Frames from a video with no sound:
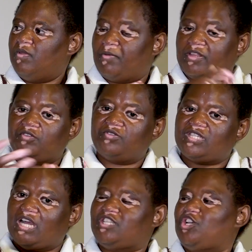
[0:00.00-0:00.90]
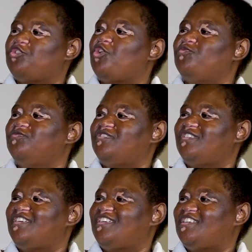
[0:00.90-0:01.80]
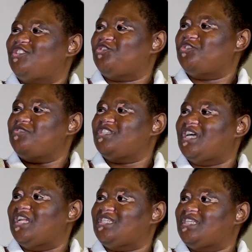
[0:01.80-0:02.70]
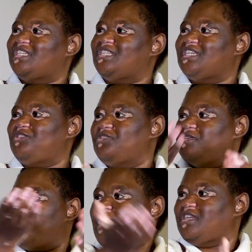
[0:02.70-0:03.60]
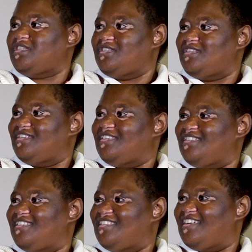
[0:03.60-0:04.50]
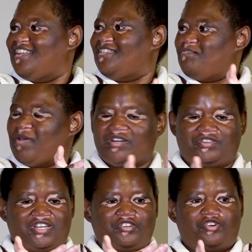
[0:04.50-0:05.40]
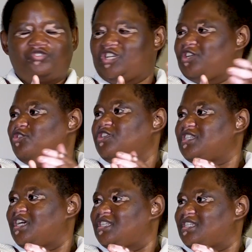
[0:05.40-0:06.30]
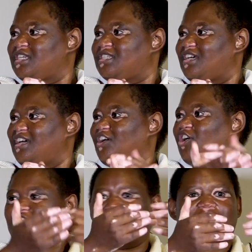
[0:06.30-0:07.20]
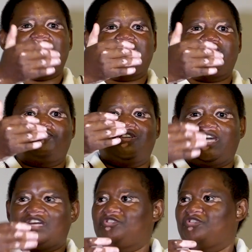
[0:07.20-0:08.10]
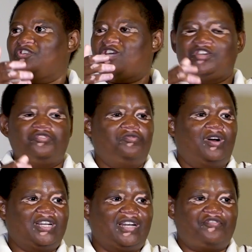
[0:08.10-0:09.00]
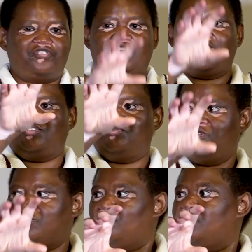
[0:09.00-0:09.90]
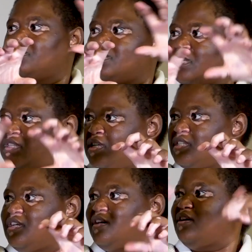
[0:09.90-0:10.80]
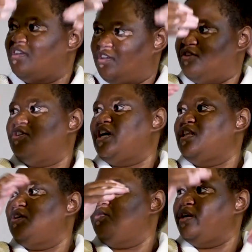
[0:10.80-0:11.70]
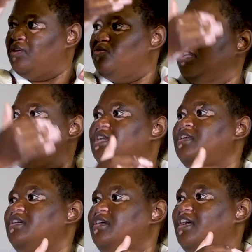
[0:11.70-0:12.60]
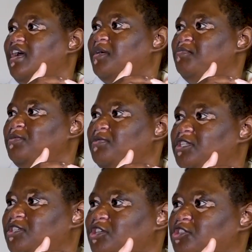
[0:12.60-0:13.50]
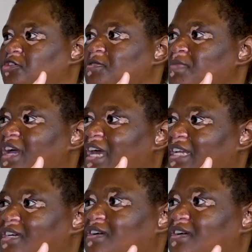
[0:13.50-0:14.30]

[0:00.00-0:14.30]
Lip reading: But the results are known. So the results then sit with the panel, and the panel then goes and looks and says, on the basis of the category, okay, you won in Africa, you in the world, this. Okay, the winner will then be determined by that.